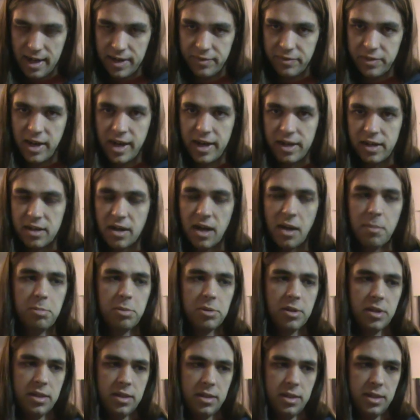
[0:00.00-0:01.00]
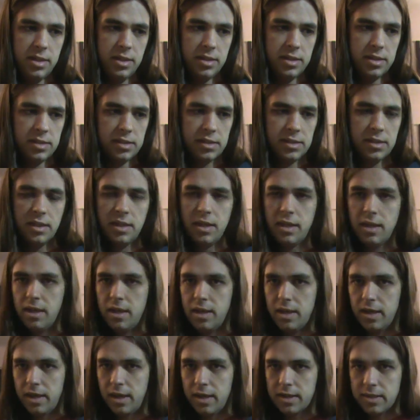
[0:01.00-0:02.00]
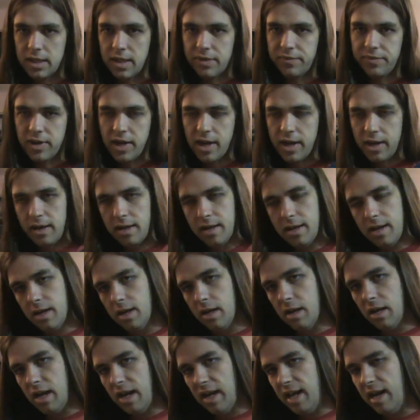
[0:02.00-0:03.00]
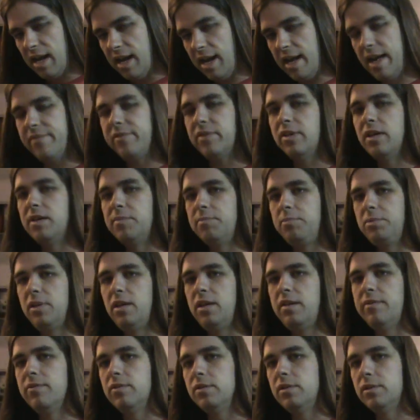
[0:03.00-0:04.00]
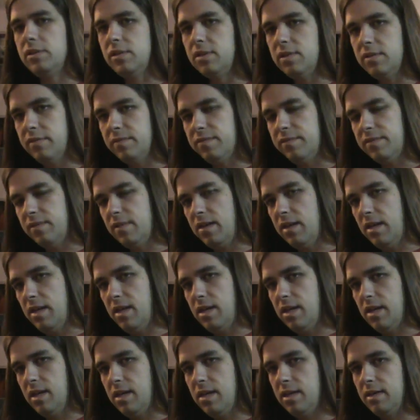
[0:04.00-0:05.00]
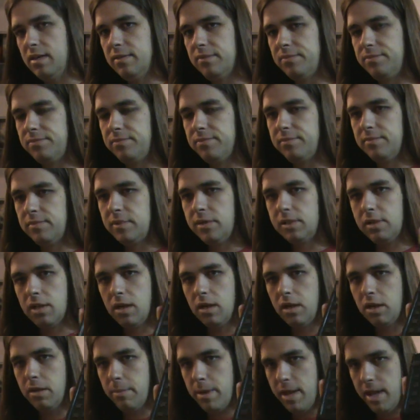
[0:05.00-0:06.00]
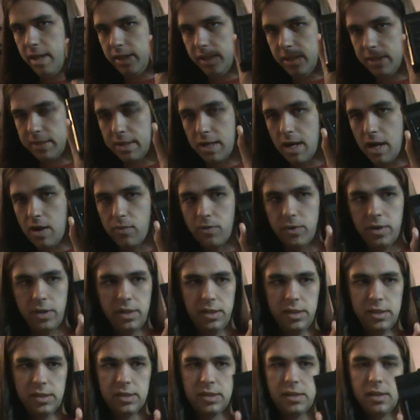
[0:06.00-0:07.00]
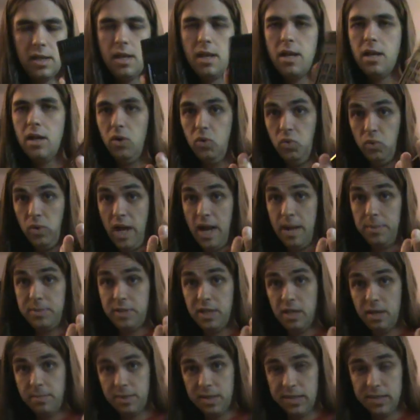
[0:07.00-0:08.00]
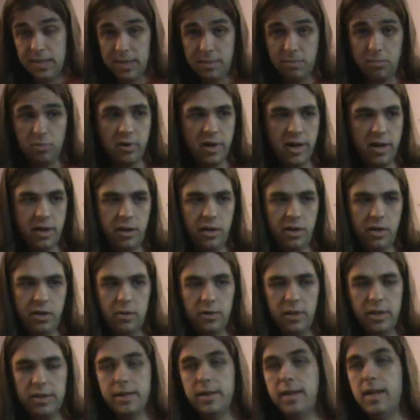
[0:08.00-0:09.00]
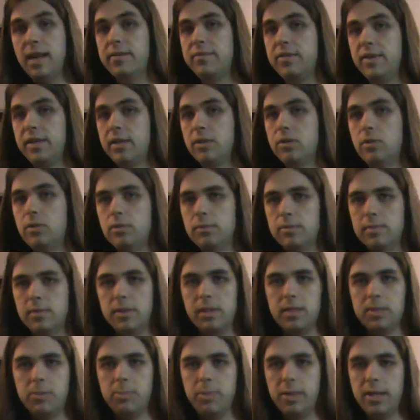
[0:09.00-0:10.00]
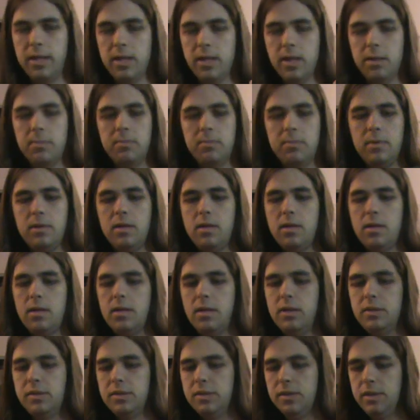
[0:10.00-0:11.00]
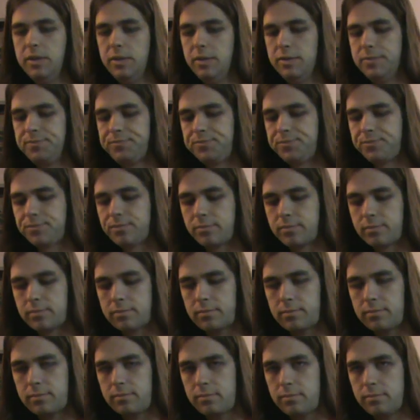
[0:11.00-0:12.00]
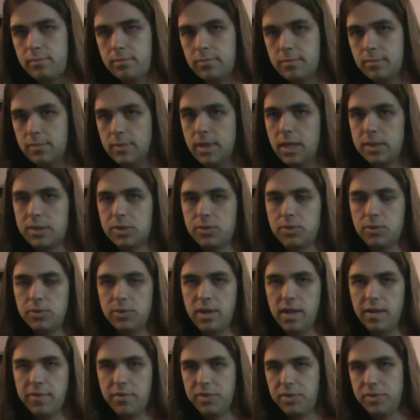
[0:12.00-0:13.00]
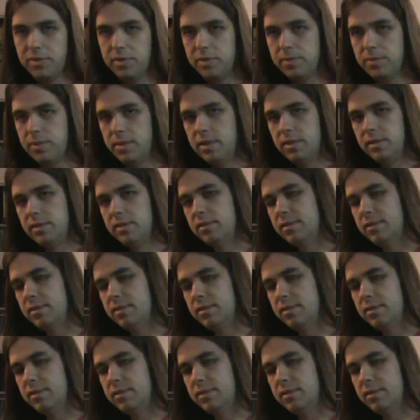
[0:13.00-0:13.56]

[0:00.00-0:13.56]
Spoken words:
I've got a couple of these. Because I've got, I have an unplayed version of Star Command that's got one of these wrapped up that's like brand new. And then I have like an old one that's beat up. So, it's cool to have a third one.